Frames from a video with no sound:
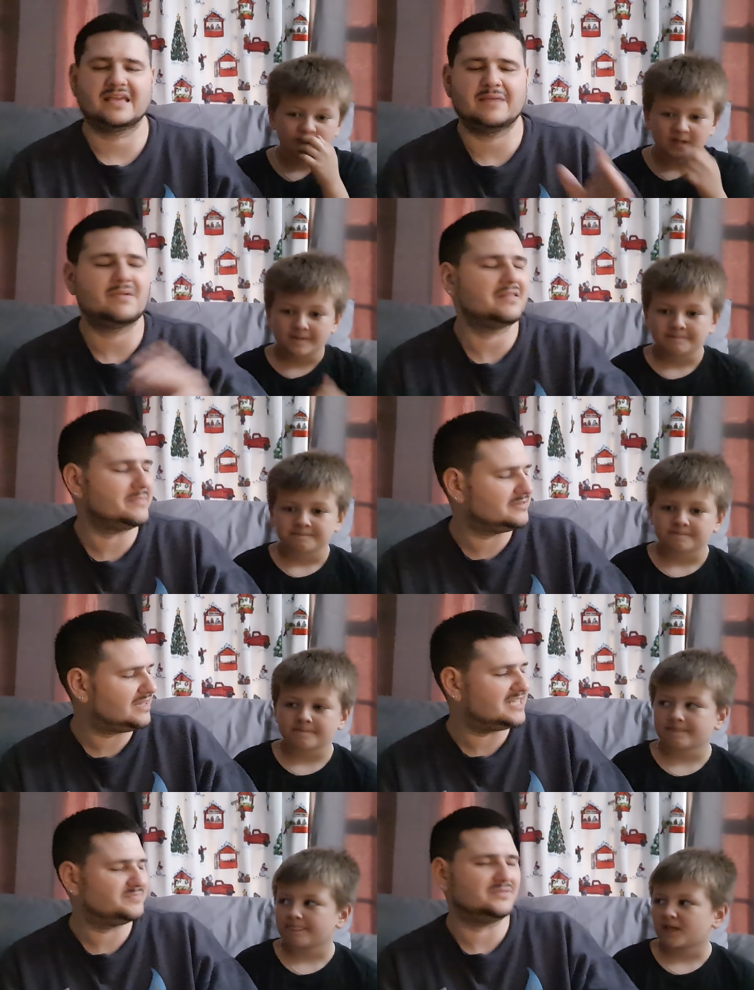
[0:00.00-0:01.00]
Speaker 1: that came out of the
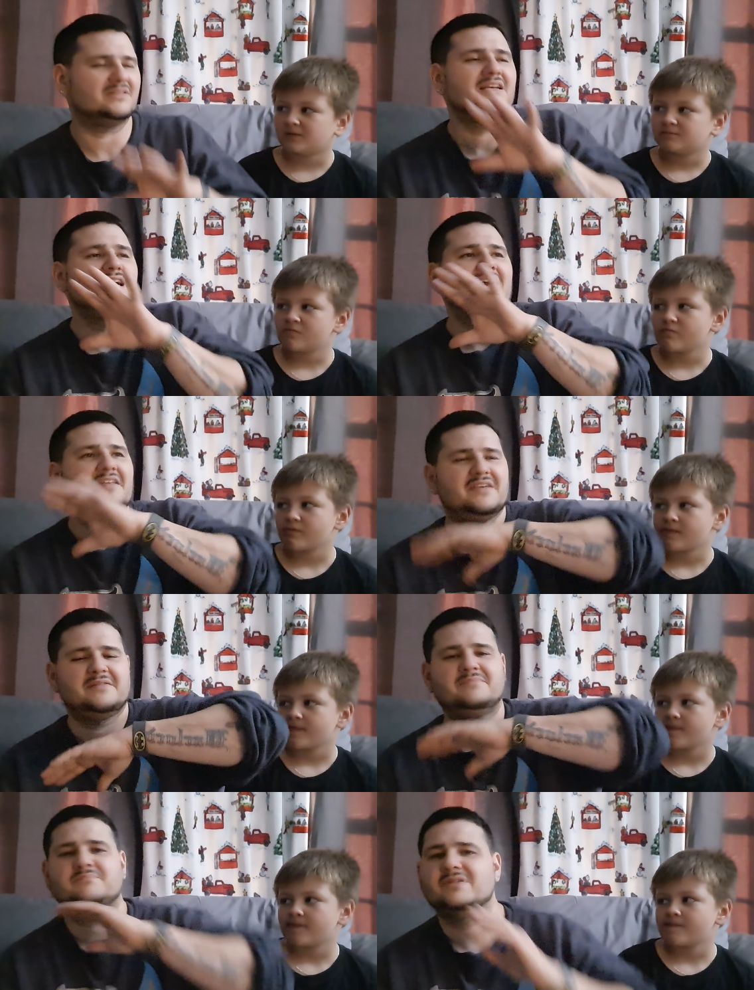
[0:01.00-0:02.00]
mental hospital.
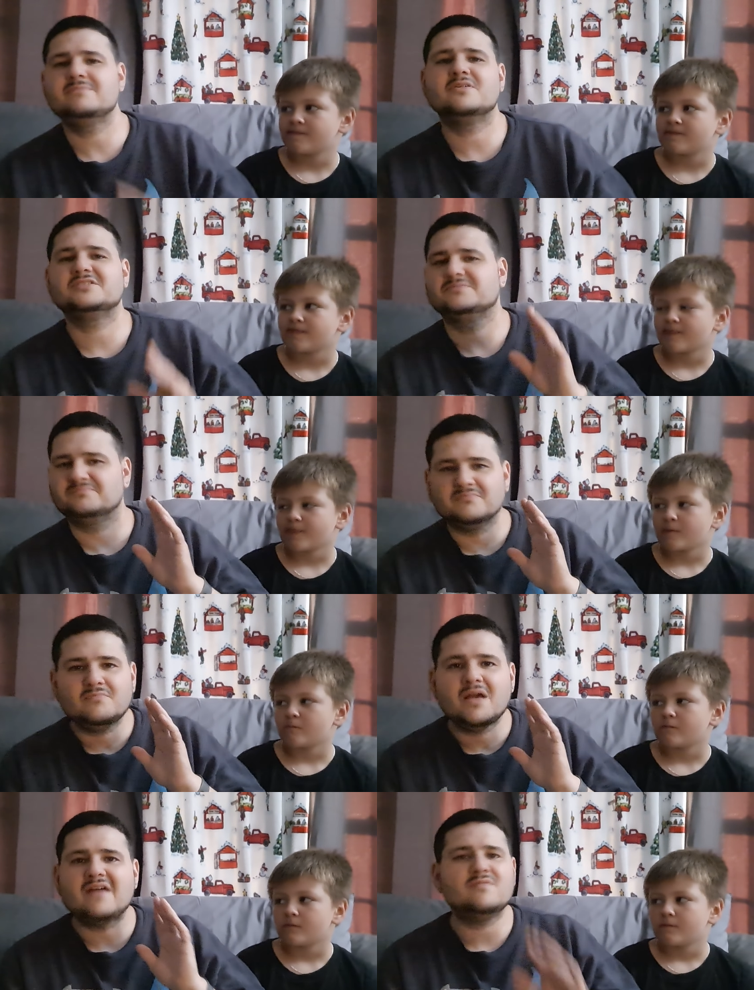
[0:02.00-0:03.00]
They pretty much
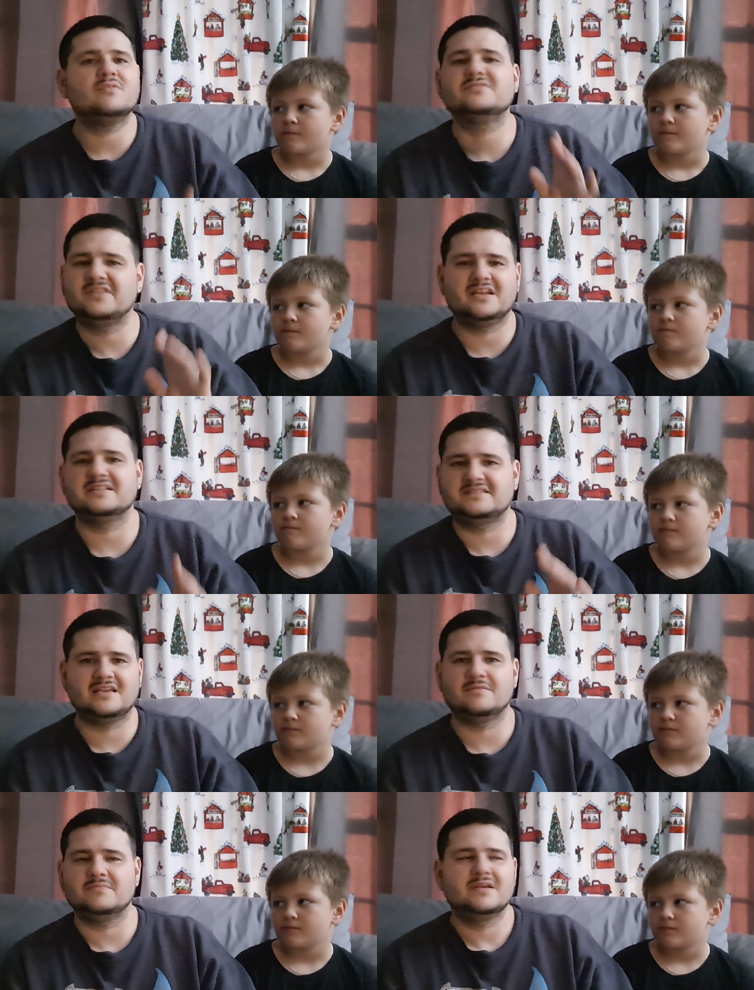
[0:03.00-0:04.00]
everyone's thinking it's
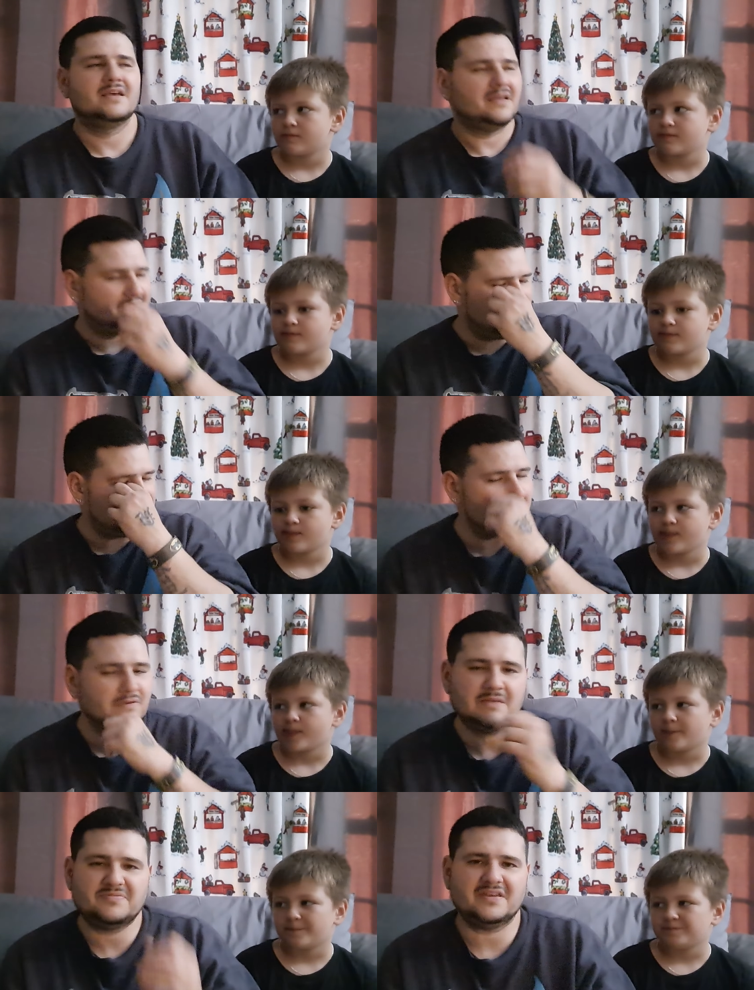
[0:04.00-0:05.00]
him, and then
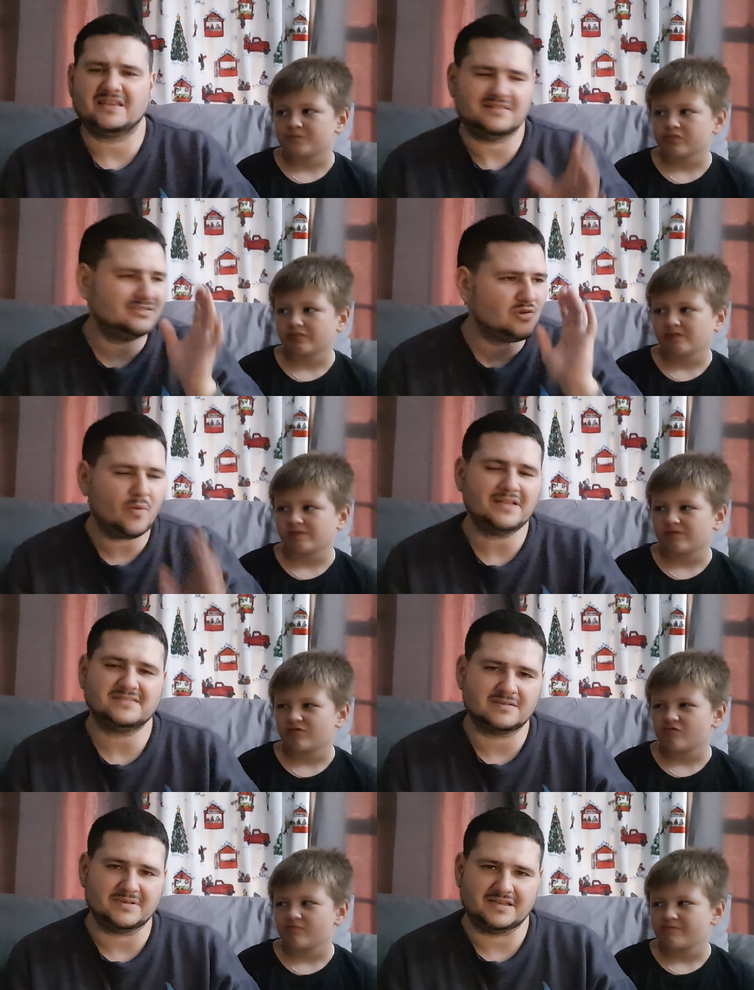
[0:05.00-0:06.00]
you keep thinking there's no way it's
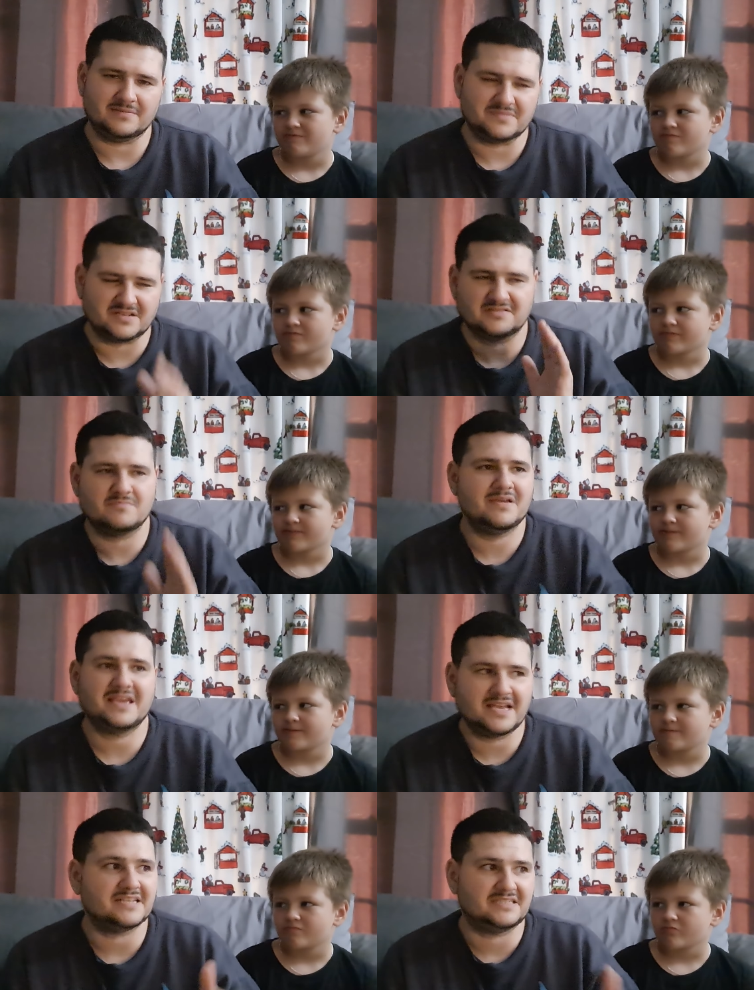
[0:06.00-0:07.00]
gonna be him because they're
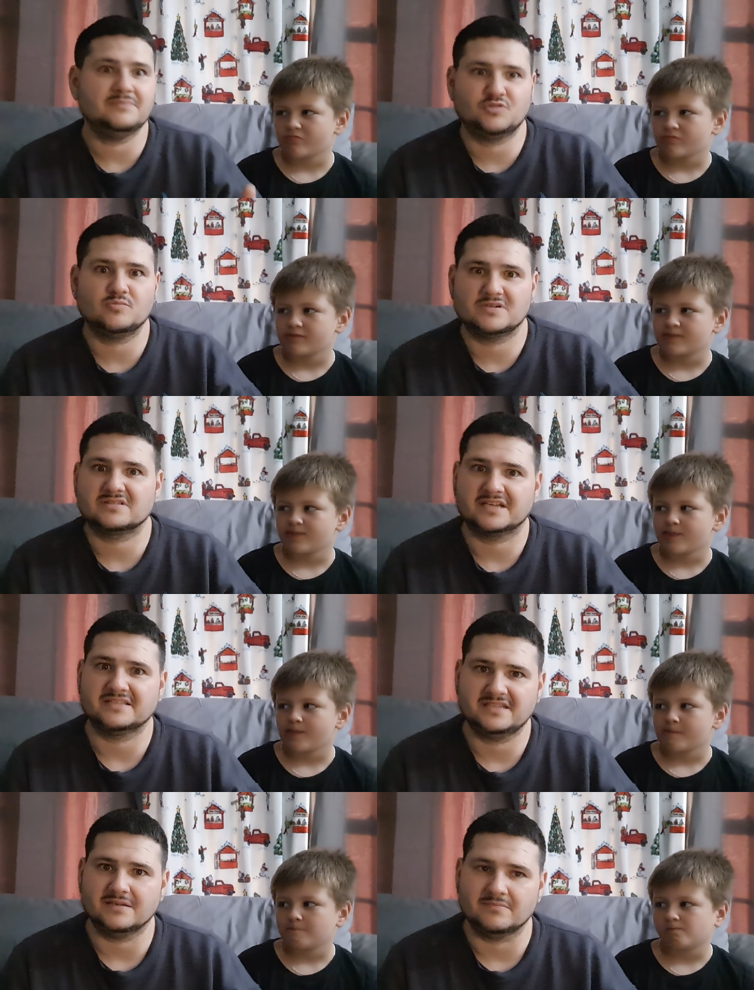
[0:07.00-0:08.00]
making it seem too much like
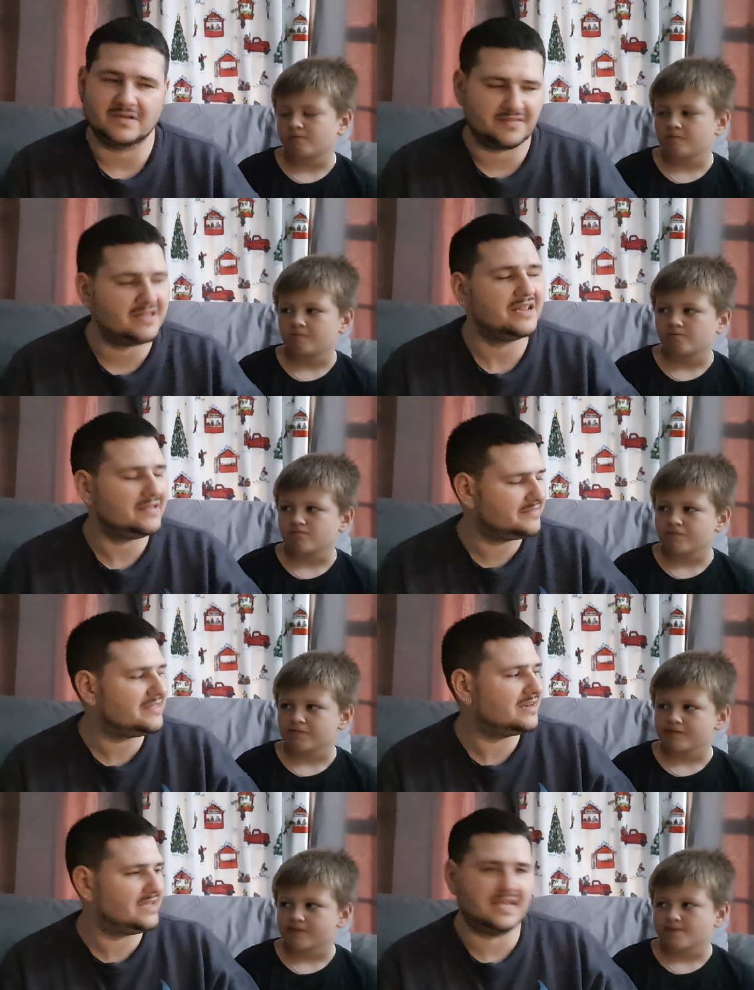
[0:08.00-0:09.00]
it's him, and then it
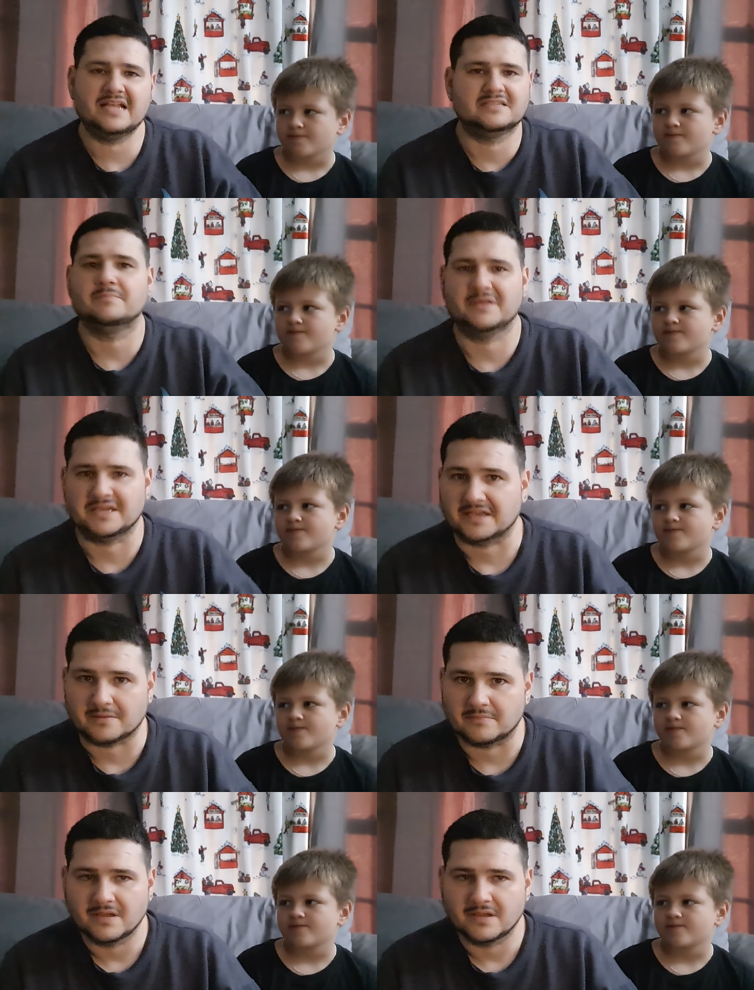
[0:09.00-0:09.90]
then it ends up being him.